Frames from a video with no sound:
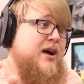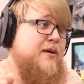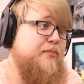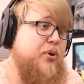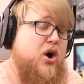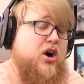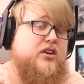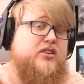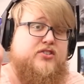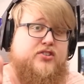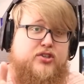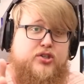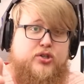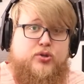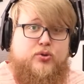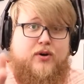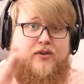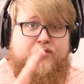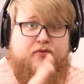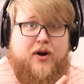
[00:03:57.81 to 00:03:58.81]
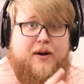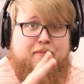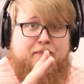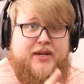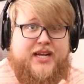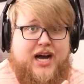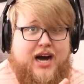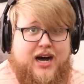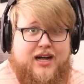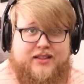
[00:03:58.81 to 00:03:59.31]
Part two of From
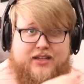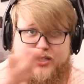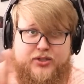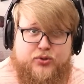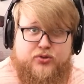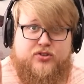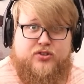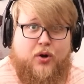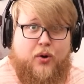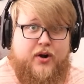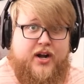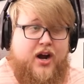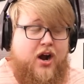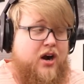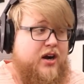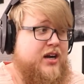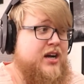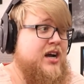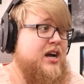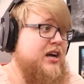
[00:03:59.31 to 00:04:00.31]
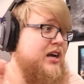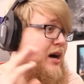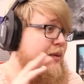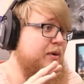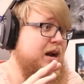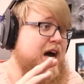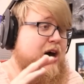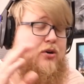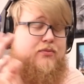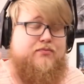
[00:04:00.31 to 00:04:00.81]
Beyond, the new story arc, coming out